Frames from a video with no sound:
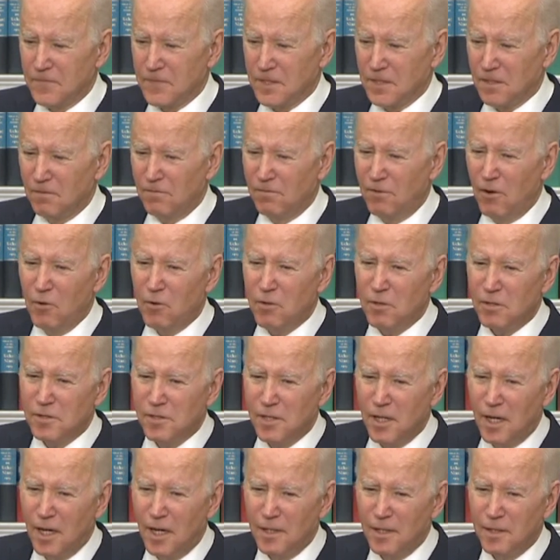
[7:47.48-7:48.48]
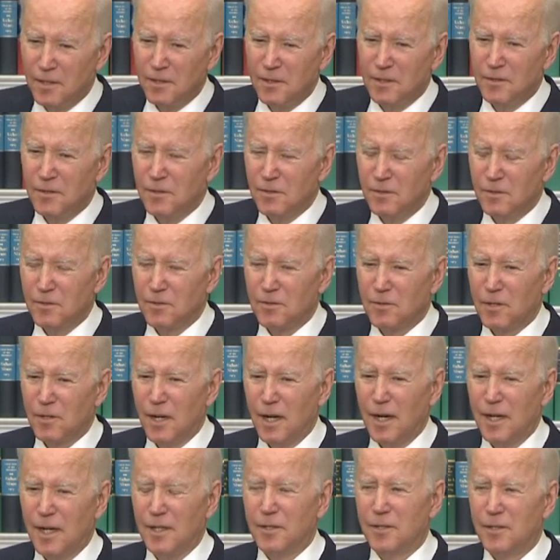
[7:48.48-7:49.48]
focused on
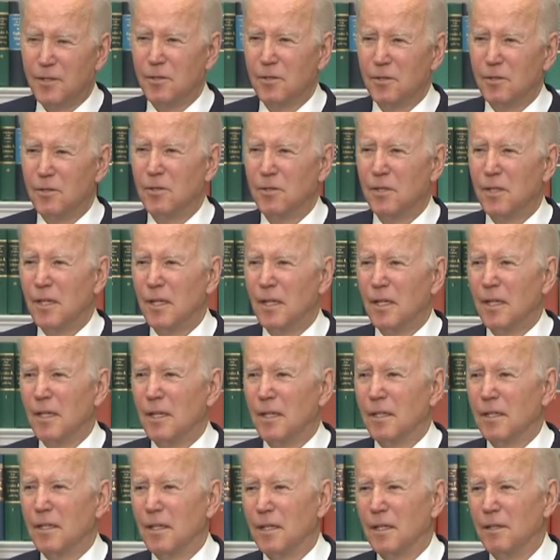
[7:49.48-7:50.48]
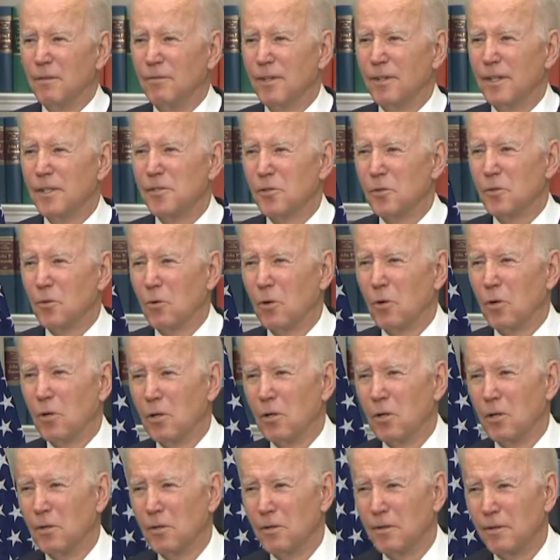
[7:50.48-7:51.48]
trying to convince the
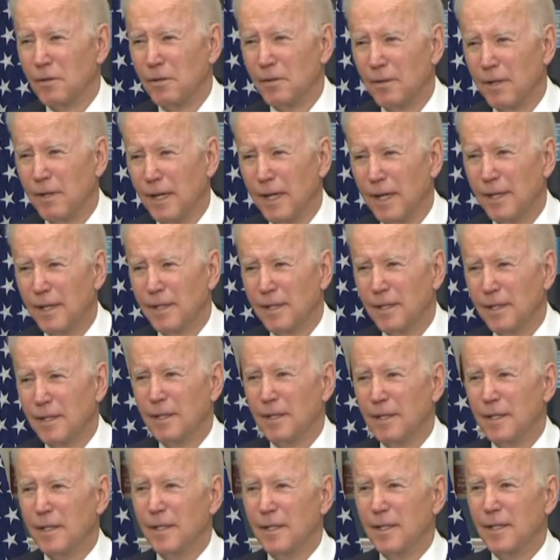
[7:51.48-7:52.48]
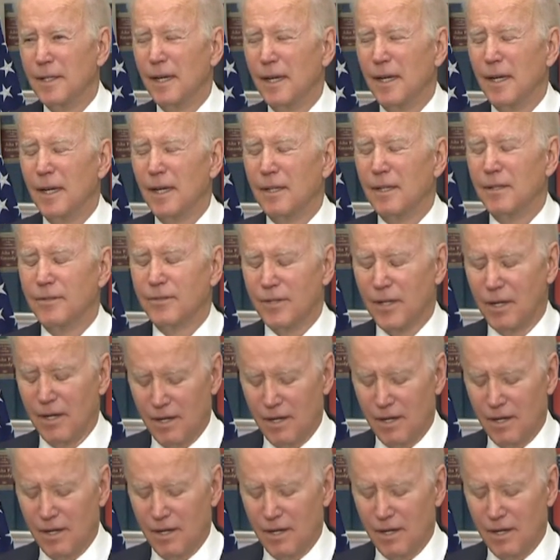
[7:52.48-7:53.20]
world that he has